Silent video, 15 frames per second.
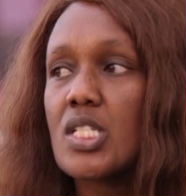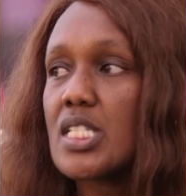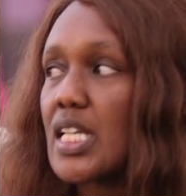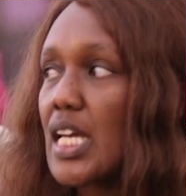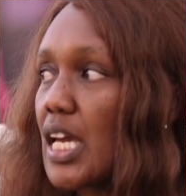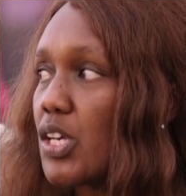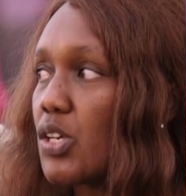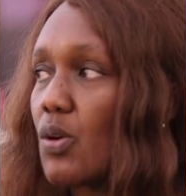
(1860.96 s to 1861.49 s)

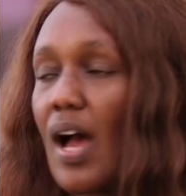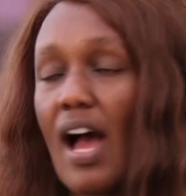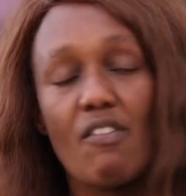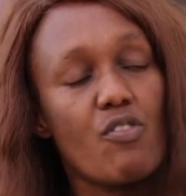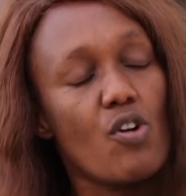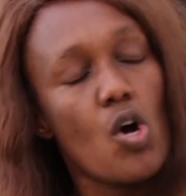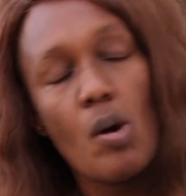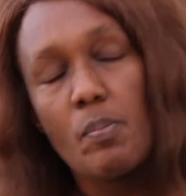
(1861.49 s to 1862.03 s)
say you
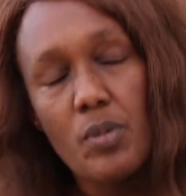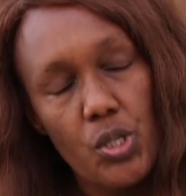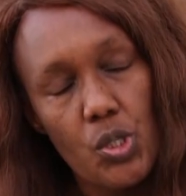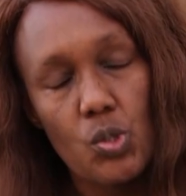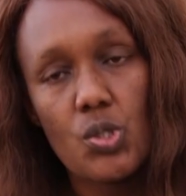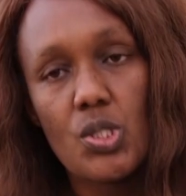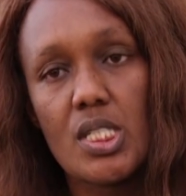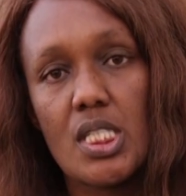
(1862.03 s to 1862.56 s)
have
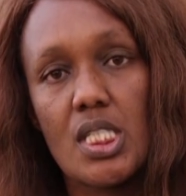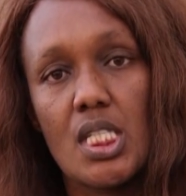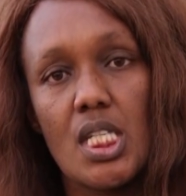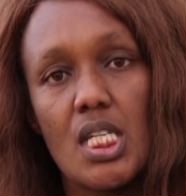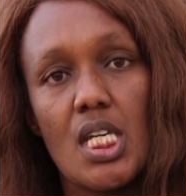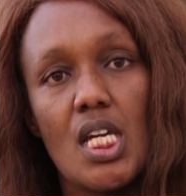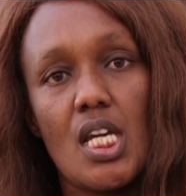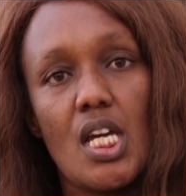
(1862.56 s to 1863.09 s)
options.
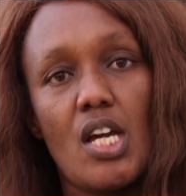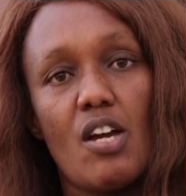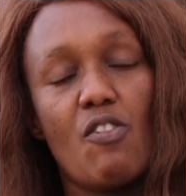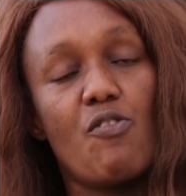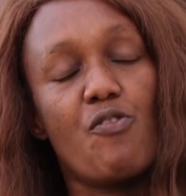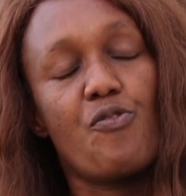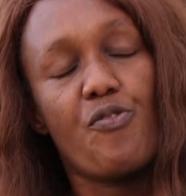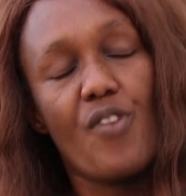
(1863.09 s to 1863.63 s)

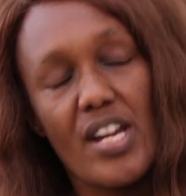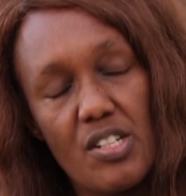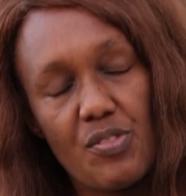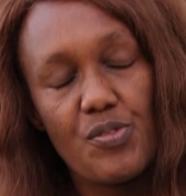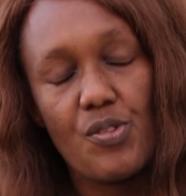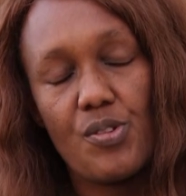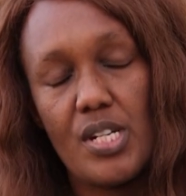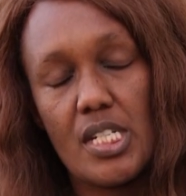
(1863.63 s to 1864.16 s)
Fight
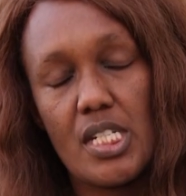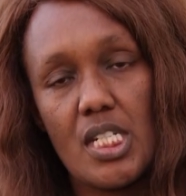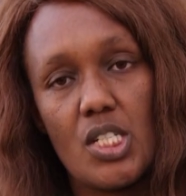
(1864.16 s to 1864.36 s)
for it.